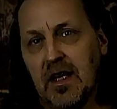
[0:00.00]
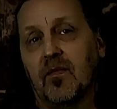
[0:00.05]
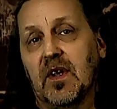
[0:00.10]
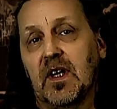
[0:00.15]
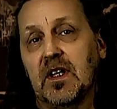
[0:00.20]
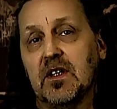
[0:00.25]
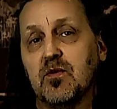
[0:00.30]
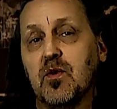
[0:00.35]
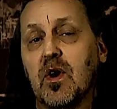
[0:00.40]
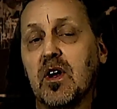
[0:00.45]

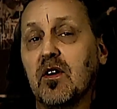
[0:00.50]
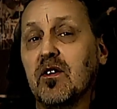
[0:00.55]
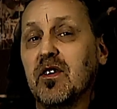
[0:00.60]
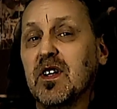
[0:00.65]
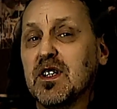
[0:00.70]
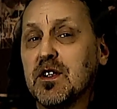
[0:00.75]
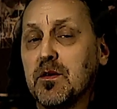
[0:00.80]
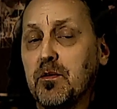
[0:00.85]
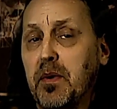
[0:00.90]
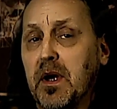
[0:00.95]
It's one of
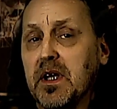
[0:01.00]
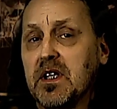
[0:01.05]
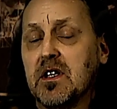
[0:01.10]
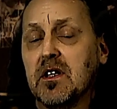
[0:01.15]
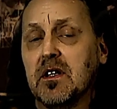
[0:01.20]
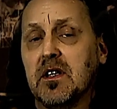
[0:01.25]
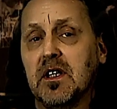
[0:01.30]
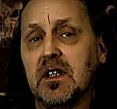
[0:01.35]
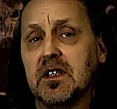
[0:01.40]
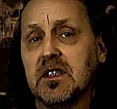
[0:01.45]
his
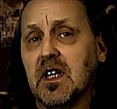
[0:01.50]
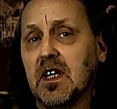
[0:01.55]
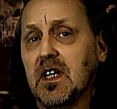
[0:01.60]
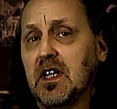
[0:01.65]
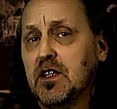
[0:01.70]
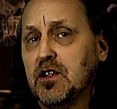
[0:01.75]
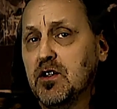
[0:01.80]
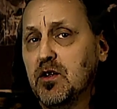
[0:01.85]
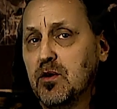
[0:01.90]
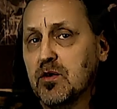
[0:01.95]
specialties that
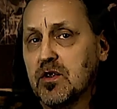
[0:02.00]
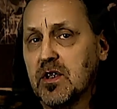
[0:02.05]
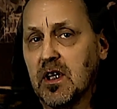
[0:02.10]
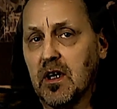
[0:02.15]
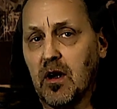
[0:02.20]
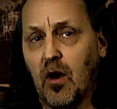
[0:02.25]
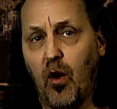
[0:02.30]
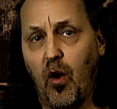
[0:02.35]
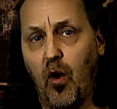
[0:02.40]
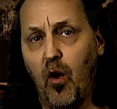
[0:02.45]
he's using
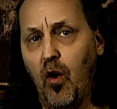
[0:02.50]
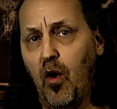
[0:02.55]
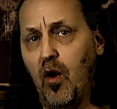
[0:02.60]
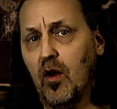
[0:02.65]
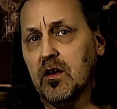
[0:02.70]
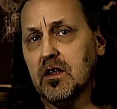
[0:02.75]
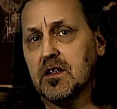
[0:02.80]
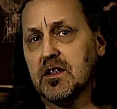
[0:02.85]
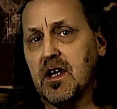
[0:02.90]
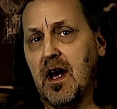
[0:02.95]
all
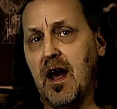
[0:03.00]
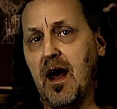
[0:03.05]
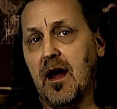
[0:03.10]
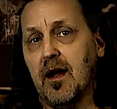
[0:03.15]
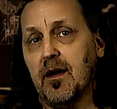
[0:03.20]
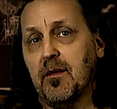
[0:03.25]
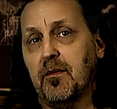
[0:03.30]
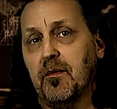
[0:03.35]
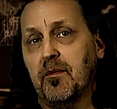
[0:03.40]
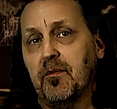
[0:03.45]
the
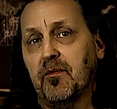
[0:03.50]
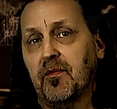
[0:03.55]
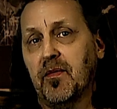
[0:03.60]
time.